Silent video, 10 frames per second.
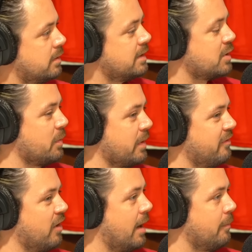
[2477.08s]
He's got a bit
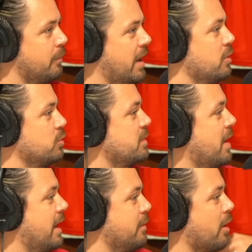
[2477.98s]
of um, Pendles
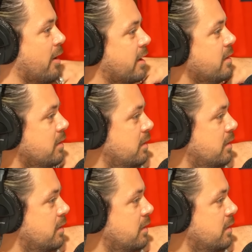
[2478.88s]
about him, I reckon.